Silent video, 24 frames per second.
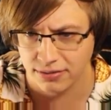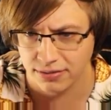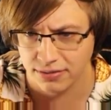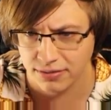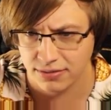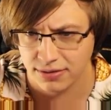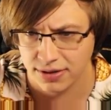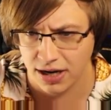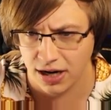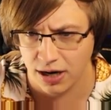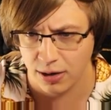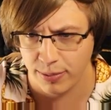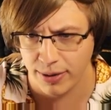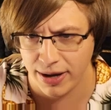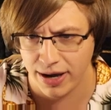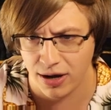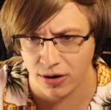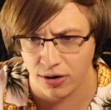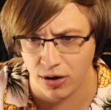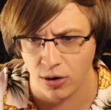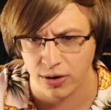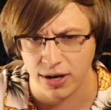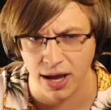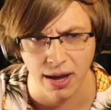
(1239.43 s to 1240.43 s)
care
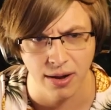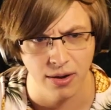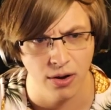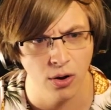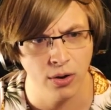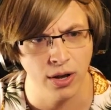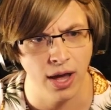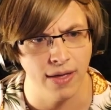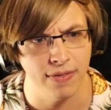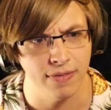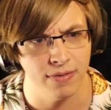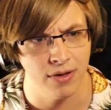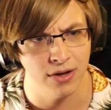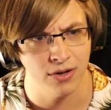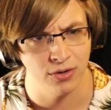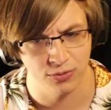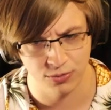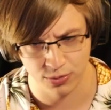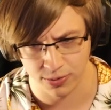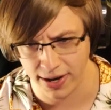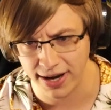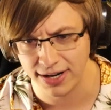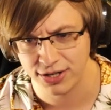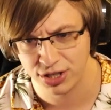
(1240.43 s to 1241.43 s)
about. Okay, okay. Uh,
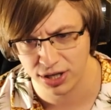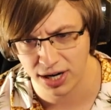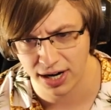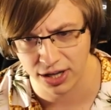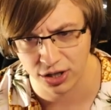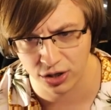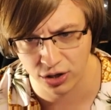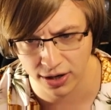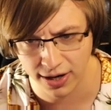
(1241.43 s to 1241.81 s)
so we actually got a good